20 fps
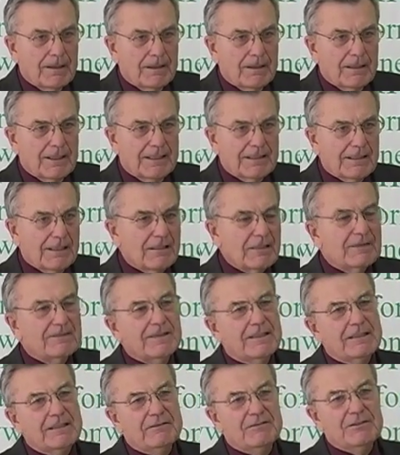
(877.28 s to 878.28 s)
I doubt if
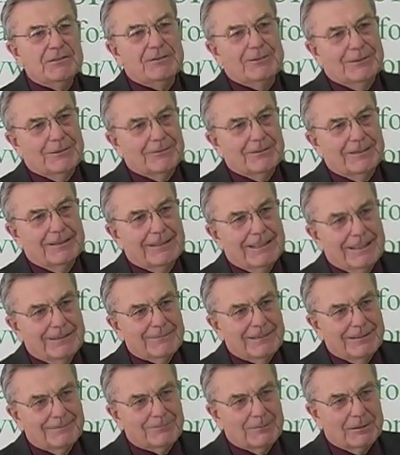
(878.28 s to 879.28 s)
any of you know the name
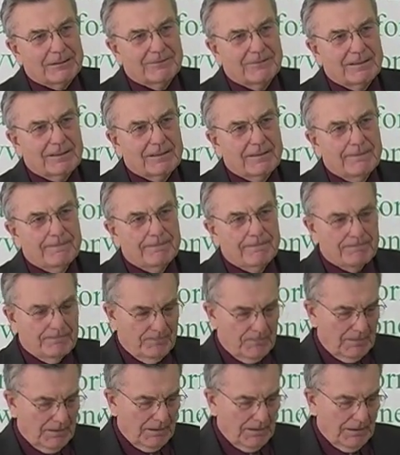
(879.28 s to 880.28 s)
Ed Mrkvicka,
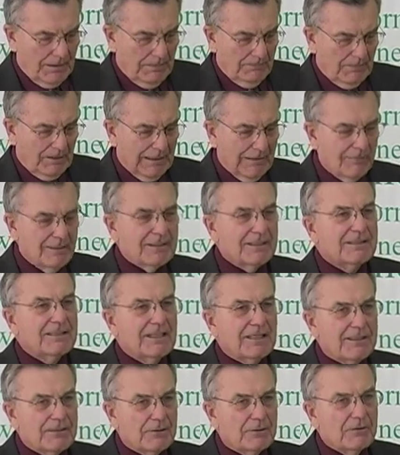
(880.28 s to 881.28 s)
but I want to
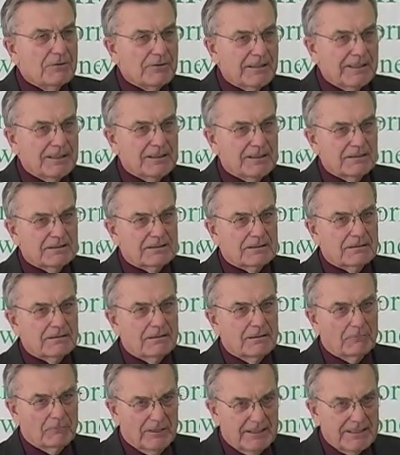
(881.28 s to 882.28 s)
tell you who he is
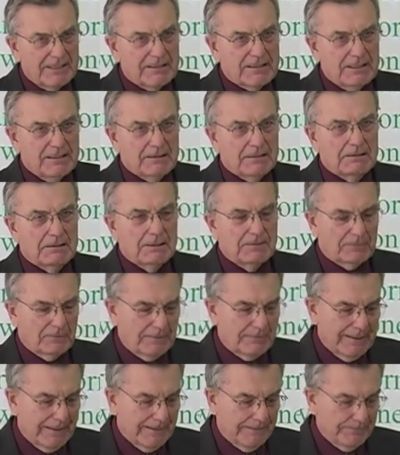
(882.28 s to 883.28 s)
and what he did for
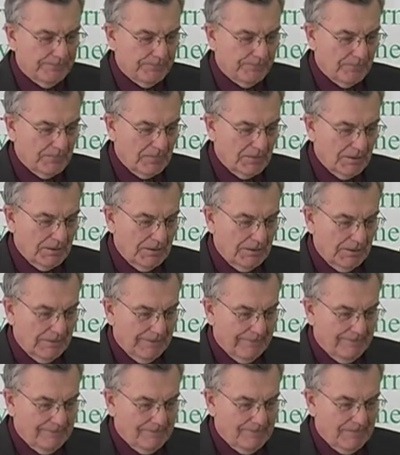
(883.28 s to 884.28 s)
me.
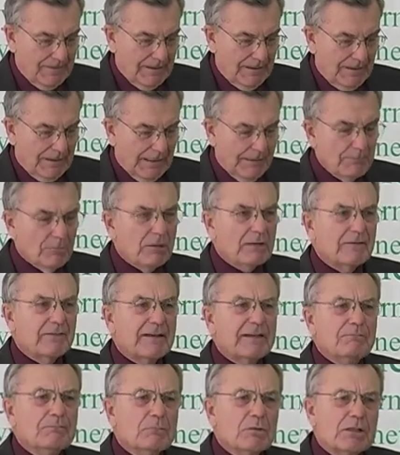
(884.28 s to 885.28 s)
Ed
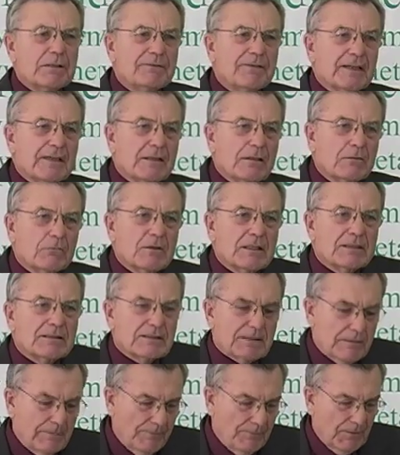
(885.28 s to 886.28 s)
Mrkvicka
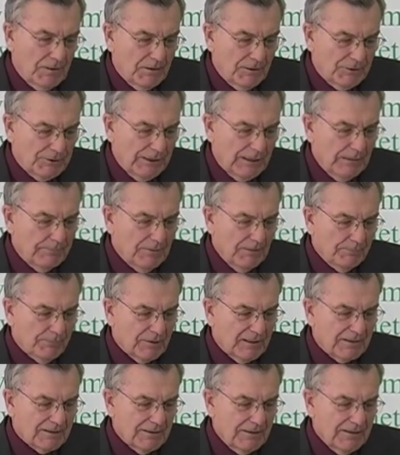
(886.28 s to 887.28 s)
was chairman,
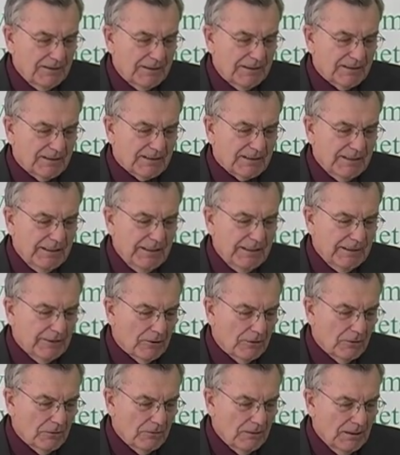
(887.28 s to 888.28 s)
president, and
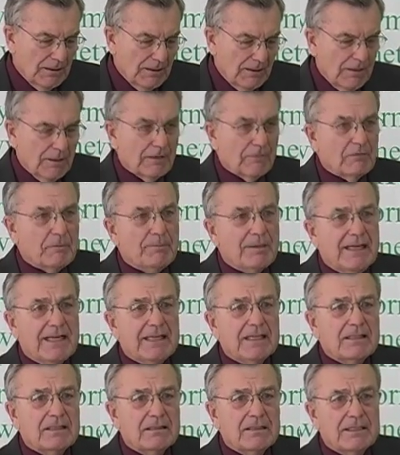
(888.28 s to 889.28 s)
CEO of a
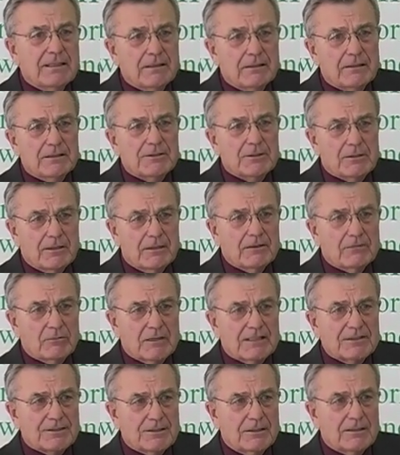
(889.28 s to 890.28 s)
bank here in
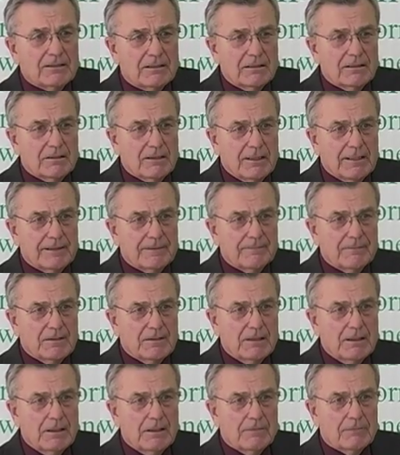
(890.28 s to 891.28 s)
northwestern Illinois
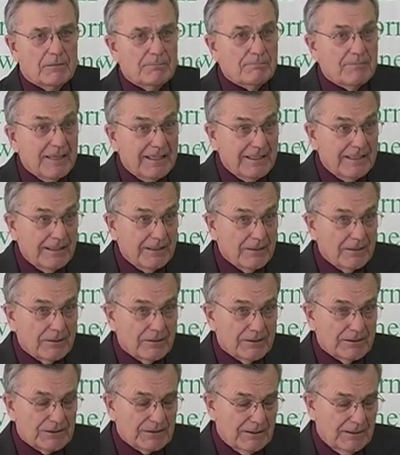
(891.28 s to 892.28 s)
for many
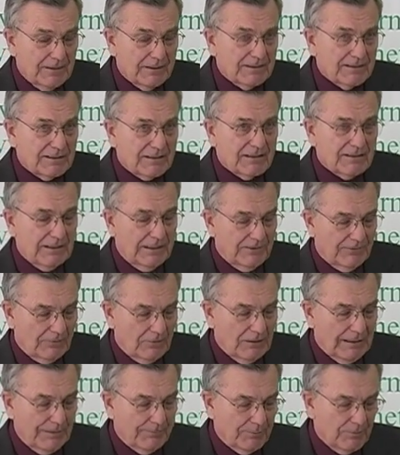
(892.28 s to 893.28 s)
years, and a
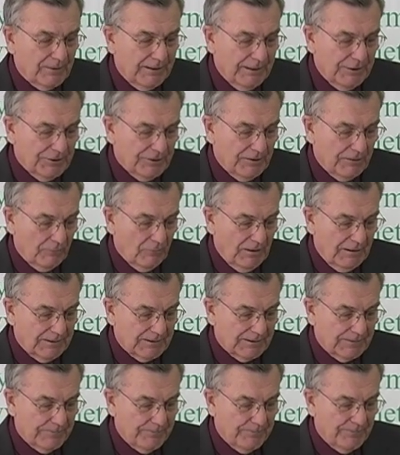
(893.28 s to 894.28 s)
successful operation it
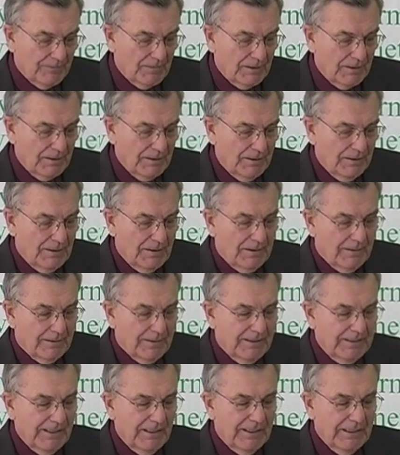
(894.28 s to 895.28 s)
was.
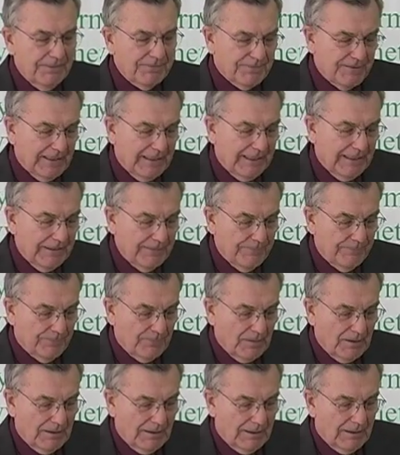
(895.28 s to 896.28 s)
Then he left
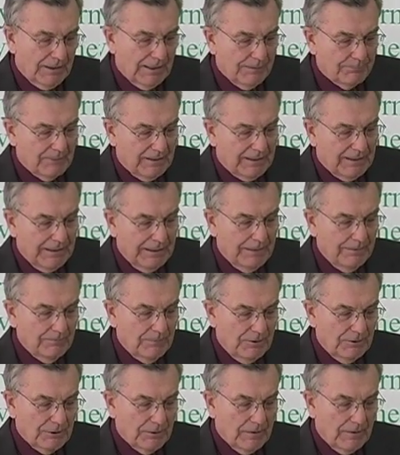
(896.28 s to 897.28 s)
that and
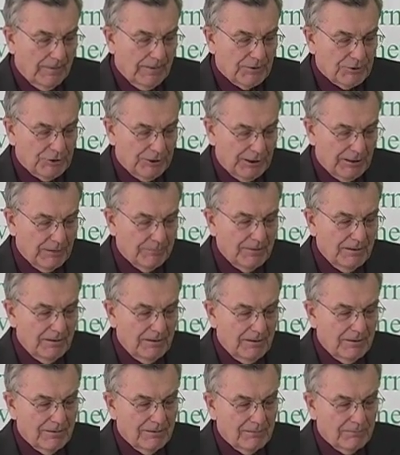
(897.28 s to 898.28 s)
became
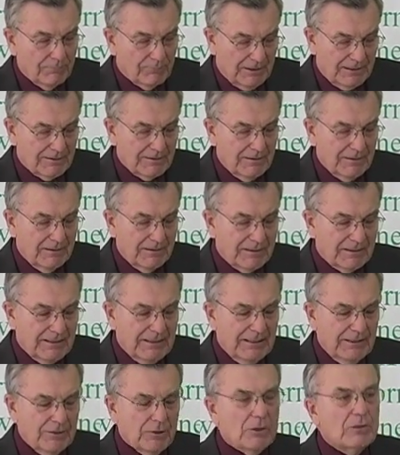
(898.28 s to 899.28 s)
chairman, president,
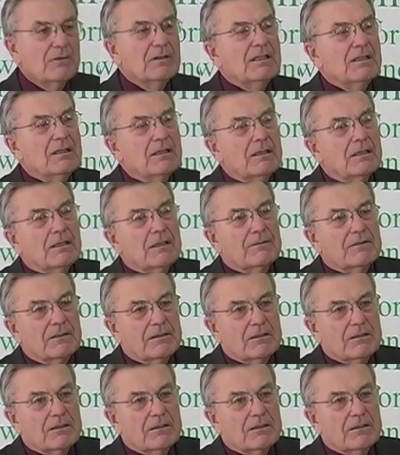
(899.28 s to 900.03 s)
CEO of an